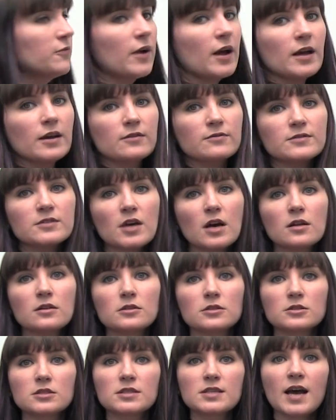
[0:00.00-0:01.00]

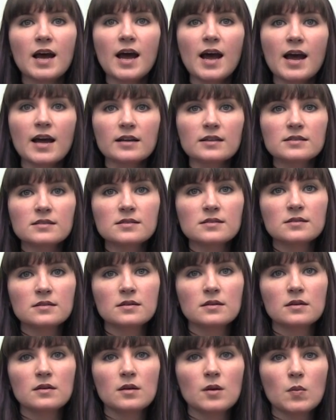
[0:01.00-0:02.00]
$5 tax
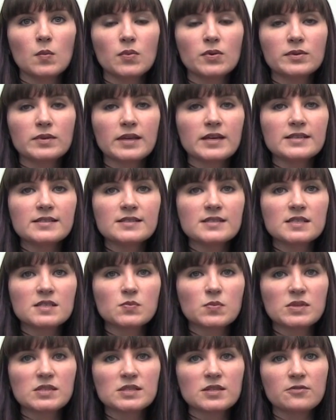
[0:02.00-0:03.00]
placed
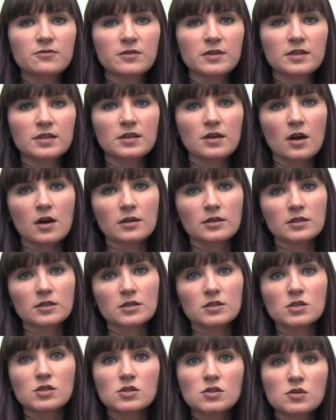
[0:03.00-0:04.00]
specifically on
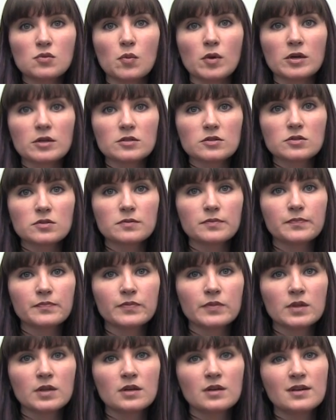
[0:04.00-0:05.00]
consumers.
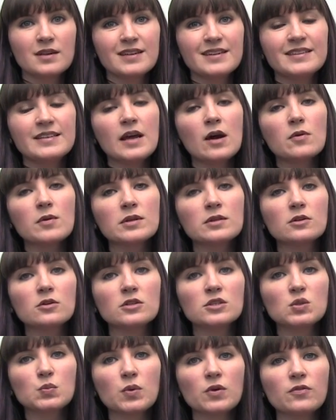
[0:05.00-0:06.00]
Now, we
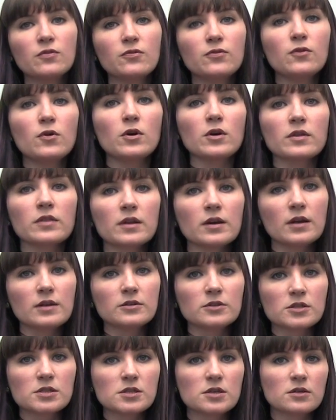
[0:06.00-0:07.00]
learned before that
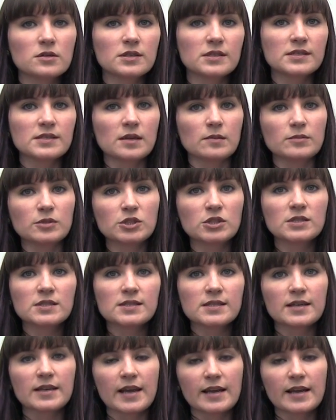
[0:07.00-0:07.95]
under certain assumptions, it